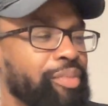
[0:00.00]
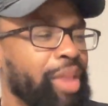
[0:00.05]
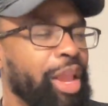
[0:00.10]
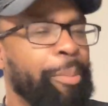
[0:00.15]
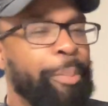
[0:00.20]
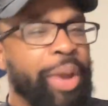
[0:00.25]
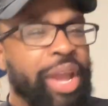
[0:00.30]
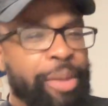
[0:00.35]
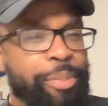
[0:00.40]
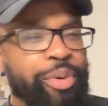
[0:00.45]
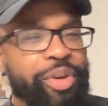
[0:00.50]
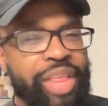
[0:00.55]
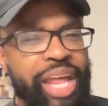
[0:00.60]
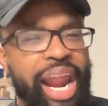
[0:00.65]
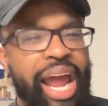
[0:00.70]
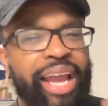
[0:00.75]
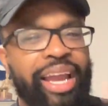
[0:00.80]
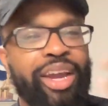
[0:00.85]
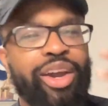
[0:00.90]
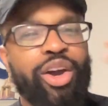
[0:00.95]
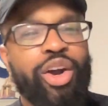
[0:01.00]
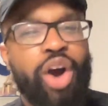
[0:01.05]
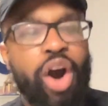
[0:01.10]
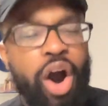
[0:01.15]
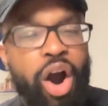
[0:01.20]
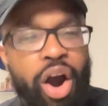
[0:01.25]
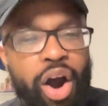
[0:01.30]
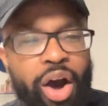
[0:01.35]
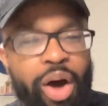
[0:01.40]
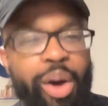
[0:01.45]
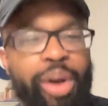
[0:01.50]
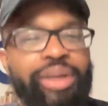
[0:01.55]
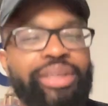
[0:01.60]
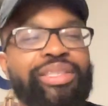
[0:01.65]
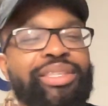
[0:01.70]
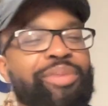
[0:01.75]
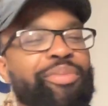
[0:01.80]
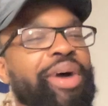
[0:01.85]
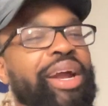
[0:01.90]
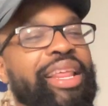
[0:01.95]
the people that I can call or
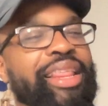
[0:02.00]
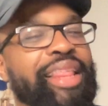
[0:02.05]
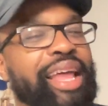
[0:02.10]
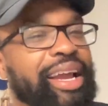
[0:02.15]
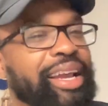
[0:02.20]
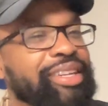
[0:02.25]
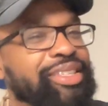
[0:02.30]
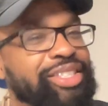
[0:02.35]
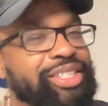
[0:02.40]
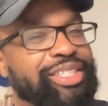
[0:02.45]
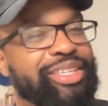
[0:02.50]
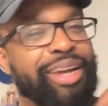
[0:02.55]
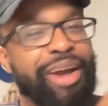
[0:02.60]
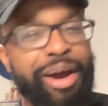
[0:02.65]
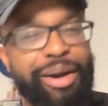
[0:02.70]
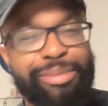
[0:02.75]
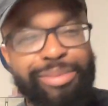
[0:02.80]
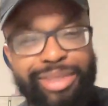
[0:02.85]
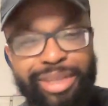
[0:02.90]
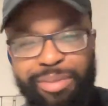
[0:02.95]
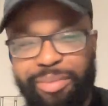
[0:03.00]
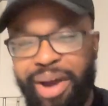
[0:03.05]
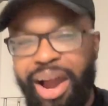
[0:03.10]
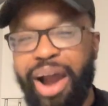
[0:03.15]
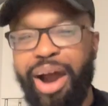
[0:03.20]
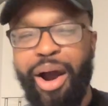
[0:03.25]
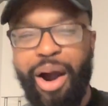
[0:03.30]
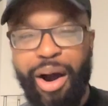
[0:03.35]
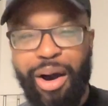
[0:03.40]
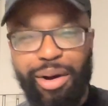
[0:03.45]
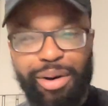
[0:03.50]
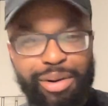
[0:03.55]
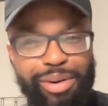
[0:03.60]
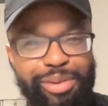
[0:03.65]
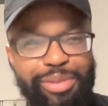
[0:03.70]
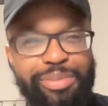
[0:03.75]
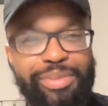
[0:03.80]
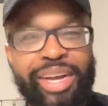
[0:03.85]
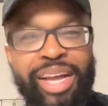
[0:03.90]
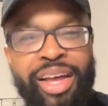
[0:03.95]
somebody that can just come to my
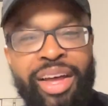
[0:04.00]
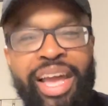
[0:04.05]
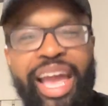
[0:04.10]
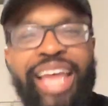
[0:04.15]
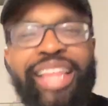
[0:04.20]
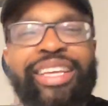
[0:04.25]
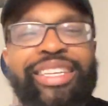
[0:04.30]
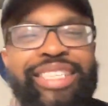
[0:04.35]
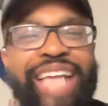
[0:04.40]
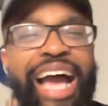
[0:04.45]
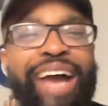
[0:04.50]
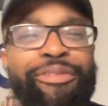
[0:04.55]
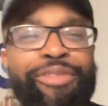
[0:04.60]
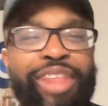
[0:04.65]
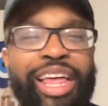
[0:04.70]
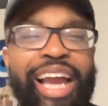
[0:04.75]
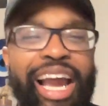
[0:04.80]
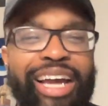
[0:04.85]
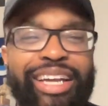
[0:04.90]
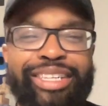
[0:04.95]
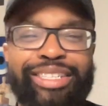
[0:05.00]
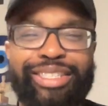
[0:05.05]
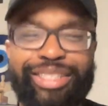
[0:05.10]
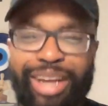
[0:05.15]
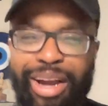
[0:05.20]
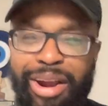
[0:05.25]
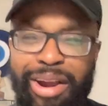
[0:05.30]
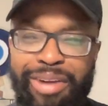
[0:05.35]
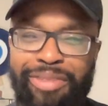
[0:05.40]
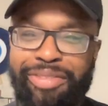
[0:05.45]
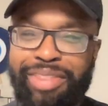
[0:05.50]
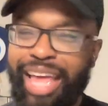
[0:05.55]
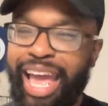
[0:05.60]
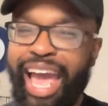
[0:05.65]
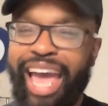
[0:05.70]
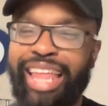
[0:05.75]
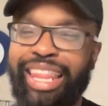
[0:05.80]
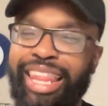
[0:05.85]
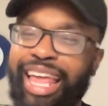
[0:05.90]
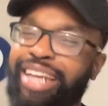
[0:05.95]
home. At least I feel like I deserve
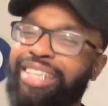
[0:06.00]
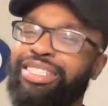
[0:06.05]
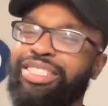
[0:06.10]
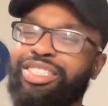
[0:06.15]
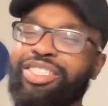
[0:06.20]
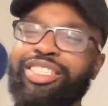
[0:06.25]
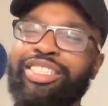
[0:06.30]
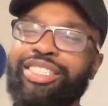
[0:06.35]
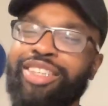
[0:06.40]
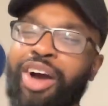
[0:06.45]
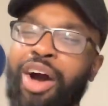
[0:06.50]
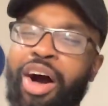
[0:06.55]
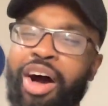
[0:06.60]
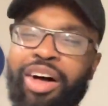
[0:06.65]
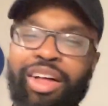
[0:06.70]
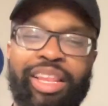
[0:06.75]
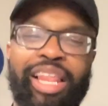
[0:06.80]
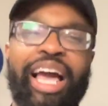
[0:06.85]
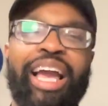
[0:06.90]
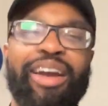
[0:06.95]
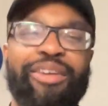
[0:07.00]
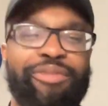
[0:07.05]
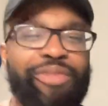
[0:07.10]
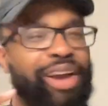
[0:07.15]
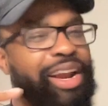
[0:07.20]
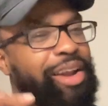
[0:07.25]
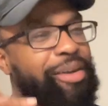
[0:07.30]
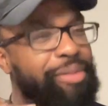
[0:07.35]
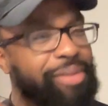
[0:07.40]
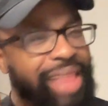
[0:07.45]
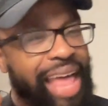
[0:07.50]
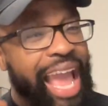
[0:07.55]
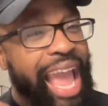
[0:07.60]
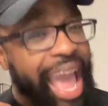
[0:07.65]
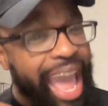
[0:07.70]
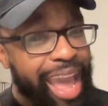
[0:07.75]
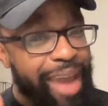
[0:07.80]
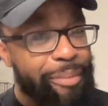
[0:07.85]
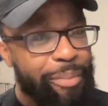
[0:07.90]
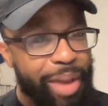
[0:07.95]
that. Like, to just call like a friend and be like,
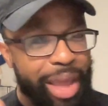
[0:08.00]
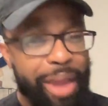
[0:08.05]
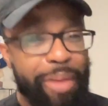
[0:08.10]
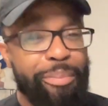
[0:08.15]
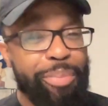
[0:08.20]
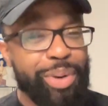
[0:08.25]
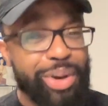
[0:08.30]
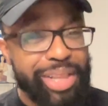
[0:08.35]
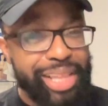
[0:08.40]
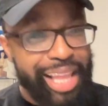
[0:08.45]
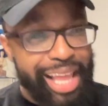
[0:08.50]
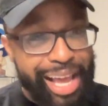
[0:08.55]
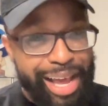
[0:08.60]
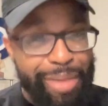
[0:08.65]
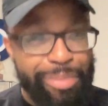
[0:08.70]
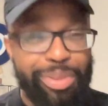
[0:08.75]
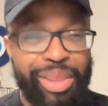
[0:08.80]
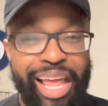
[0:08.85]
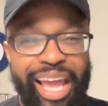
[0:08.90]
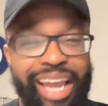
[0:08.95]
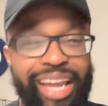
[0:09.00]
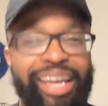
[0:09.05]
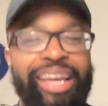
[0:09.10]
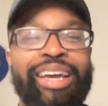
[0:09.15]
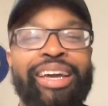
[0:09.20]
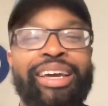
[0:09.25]
hey, babe, pull up, like